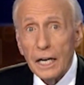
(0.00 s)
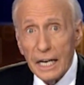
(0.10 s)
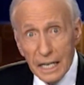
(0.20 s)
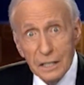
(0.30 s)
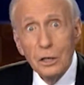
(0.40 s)

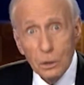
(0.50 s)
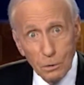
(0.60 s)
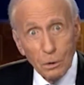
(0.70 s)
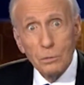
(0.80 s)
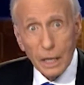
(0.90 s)
He
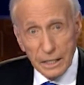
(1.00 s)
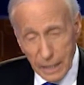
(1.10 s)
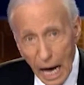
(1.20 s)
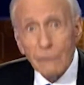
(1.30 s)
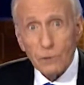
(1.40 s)
knew
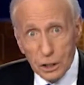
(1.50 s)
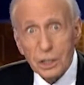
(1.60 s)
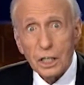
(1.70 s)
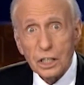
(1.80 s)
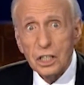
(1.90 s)
that that
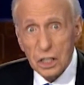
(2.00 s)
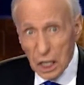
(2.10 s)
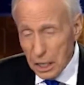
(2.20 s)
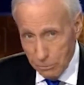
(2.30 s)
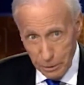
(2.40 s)
was the
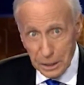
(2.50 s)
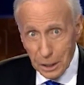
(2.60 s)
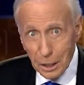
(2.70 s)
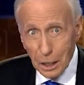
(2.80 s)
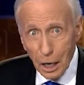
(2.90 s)

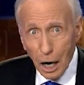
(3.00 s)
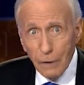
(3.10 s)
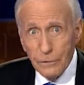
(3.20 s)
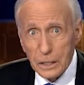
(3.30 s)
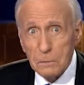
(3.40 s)
secret of his